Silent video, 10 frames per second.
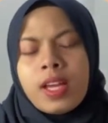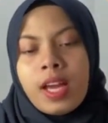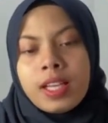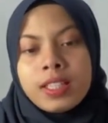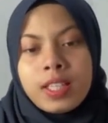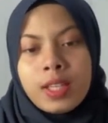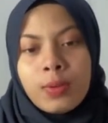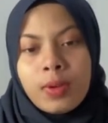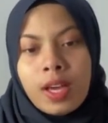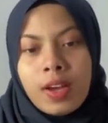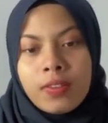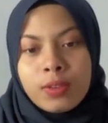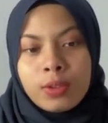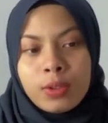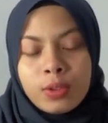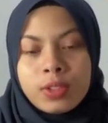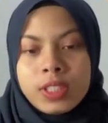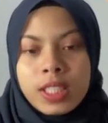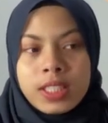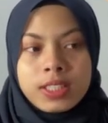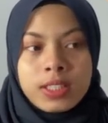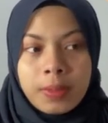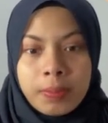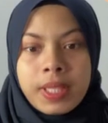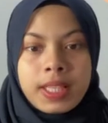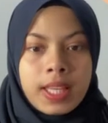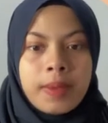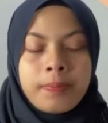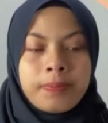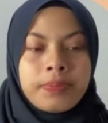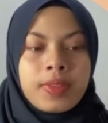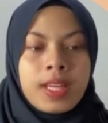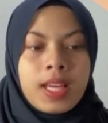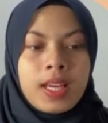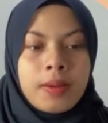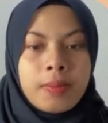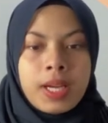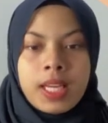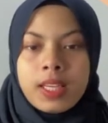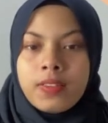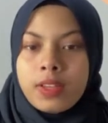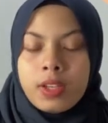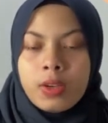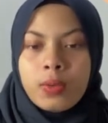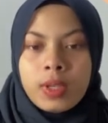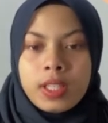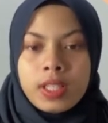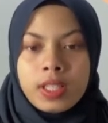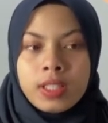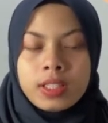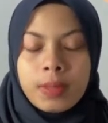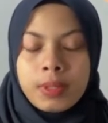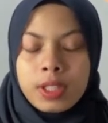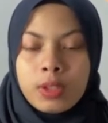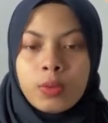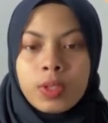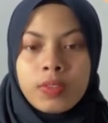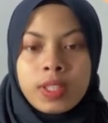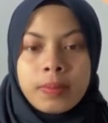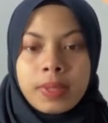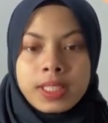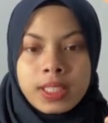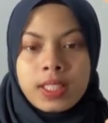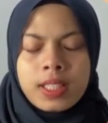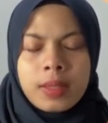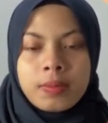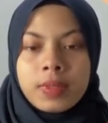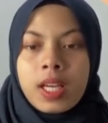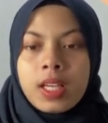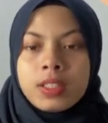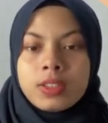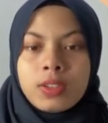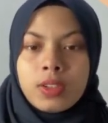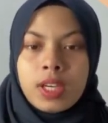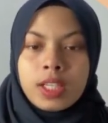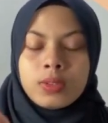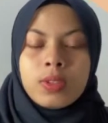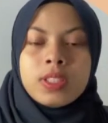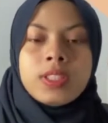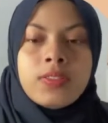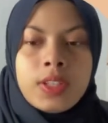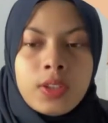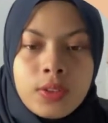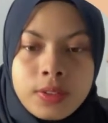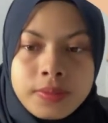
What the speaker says: actually we have to use is strapping tape. But in the video, we substitute with the masking tape. So, let's watch the video.